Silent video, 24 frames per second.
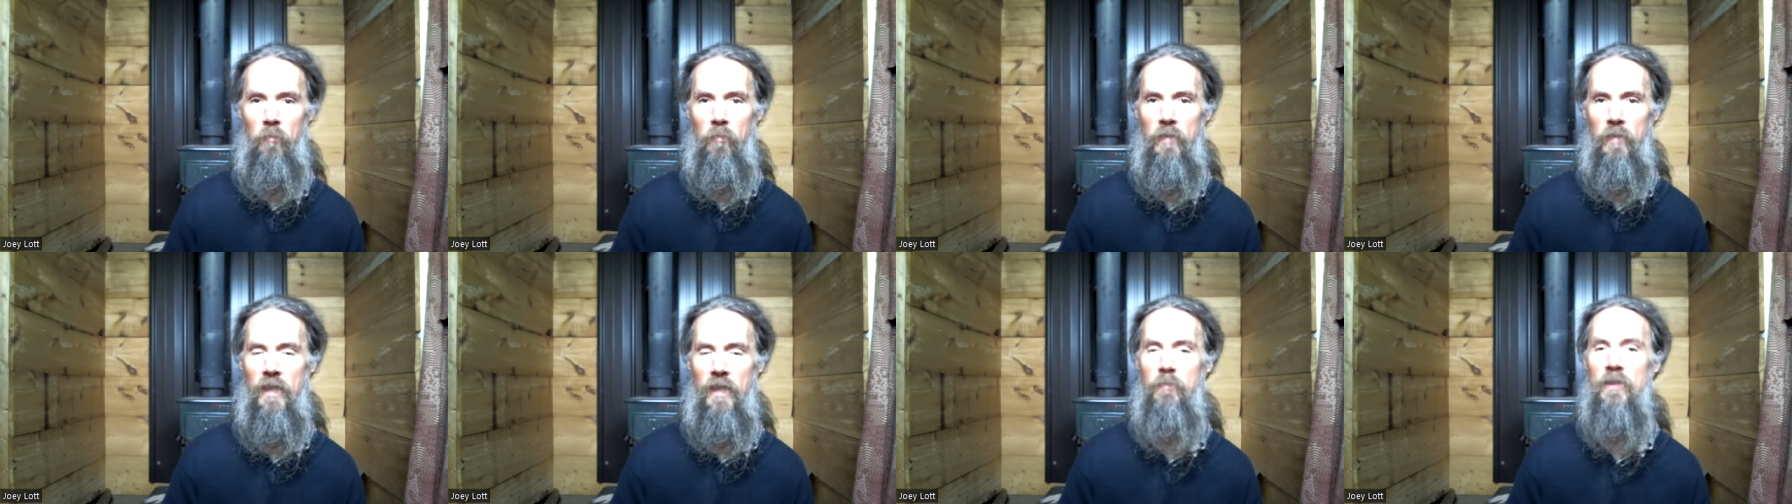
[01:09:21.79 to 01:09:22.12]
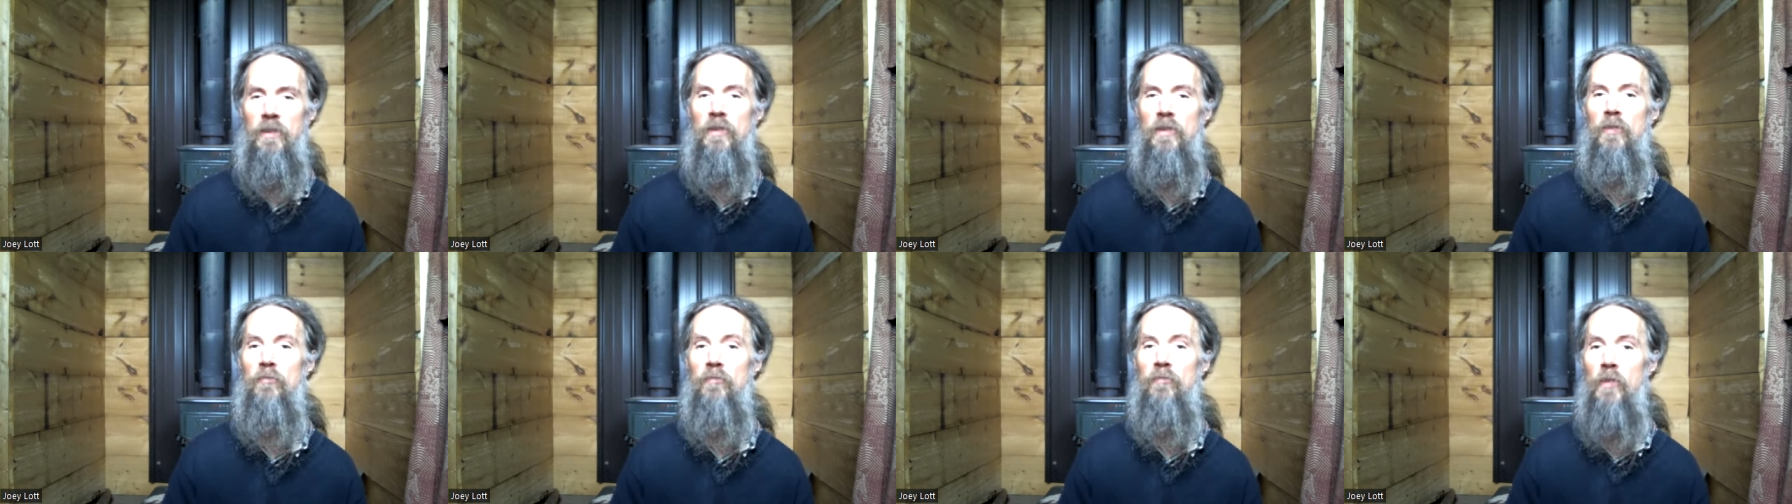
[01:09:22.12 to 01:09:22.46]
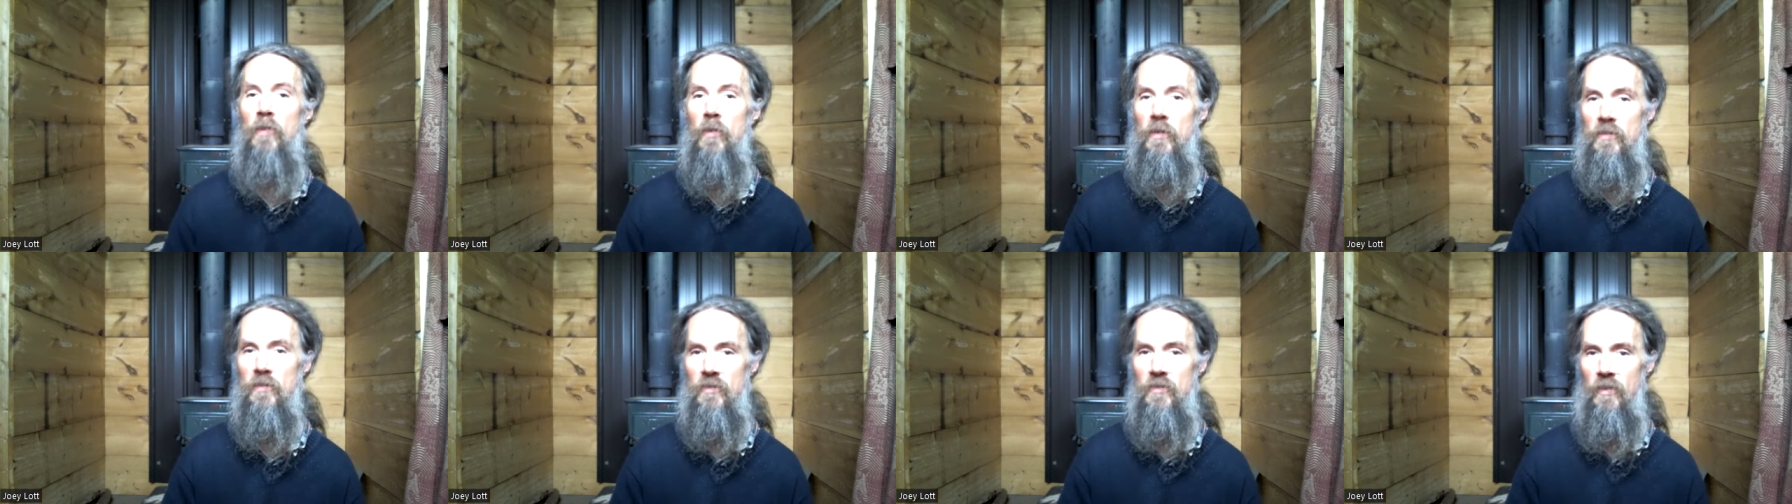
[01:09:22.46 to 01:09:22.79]
keeping your
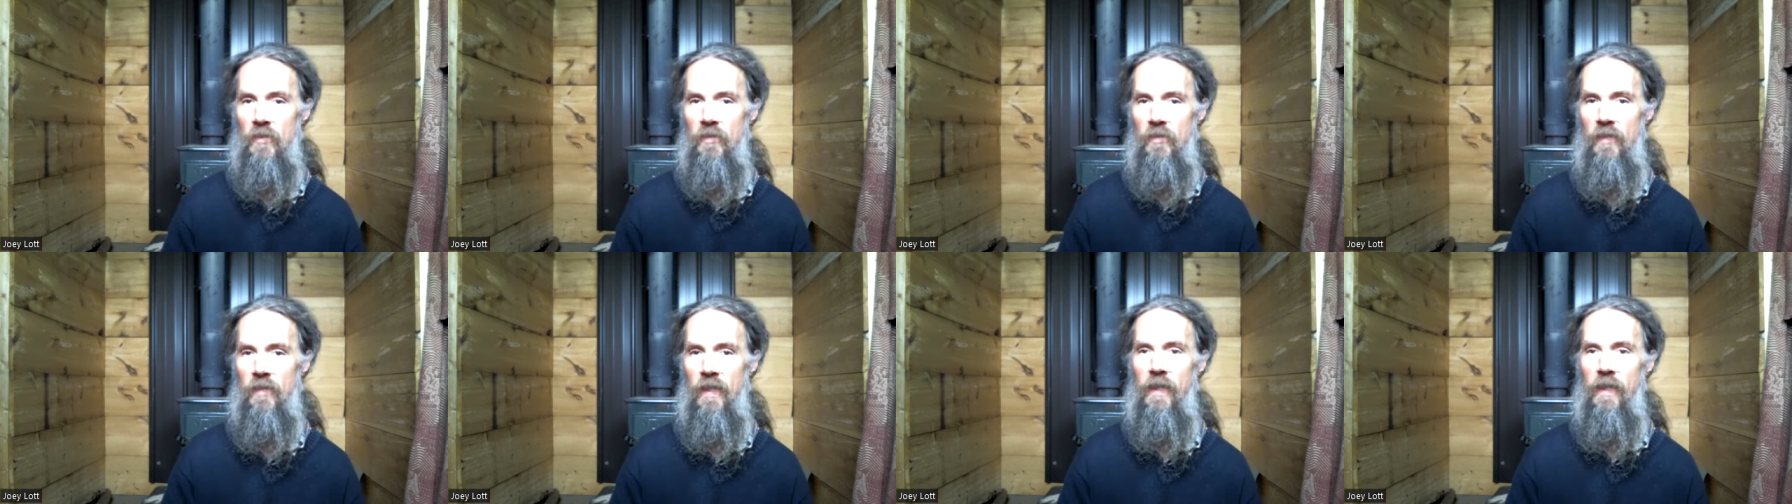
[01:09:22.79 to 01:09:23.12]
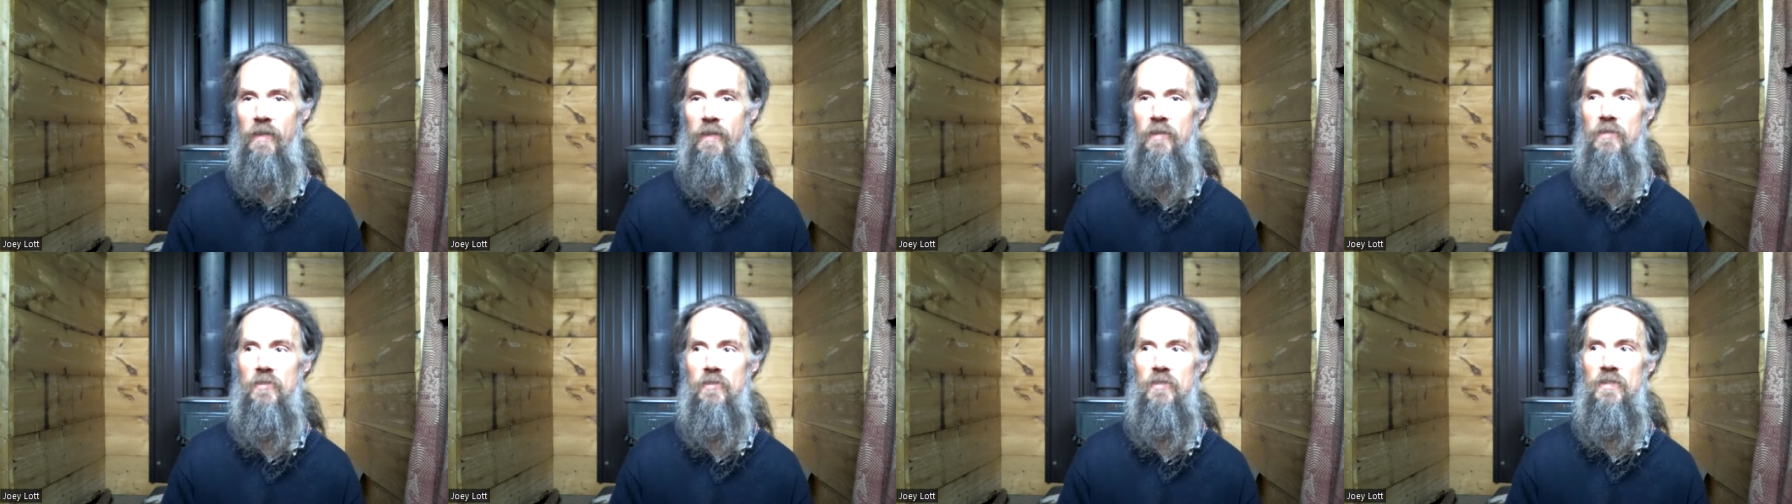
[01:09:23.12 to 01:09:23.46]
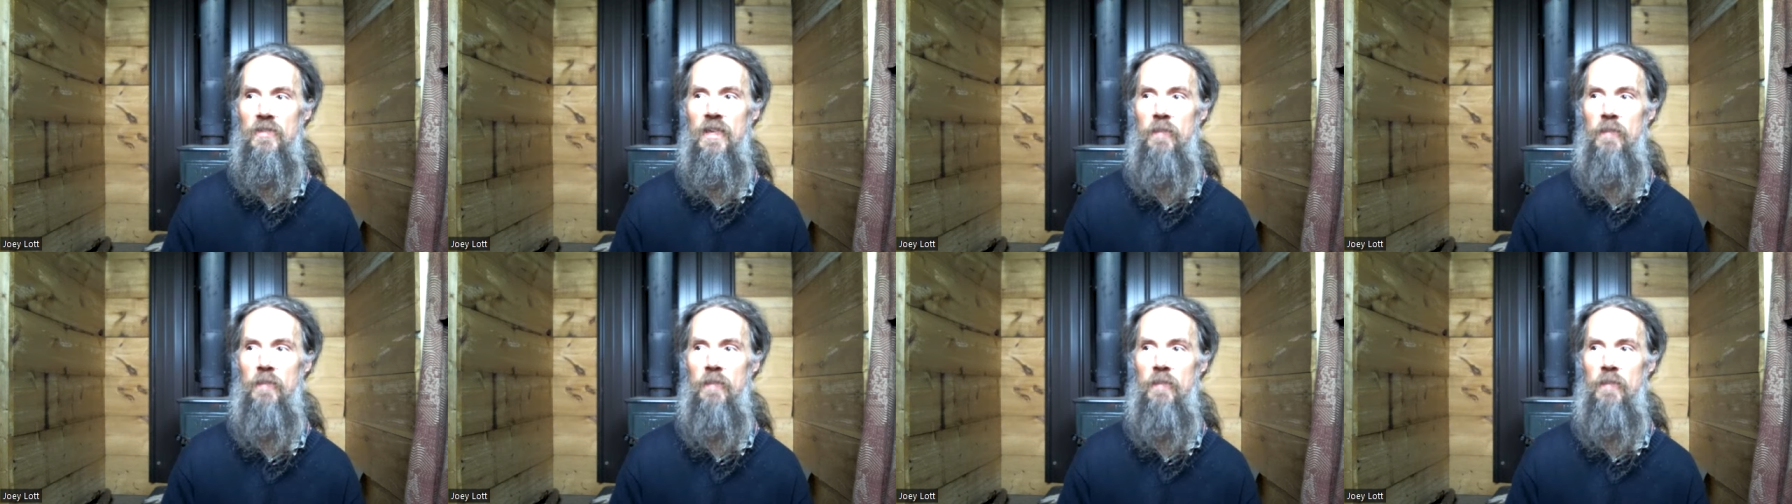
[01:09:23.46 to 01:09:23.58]
focus on that is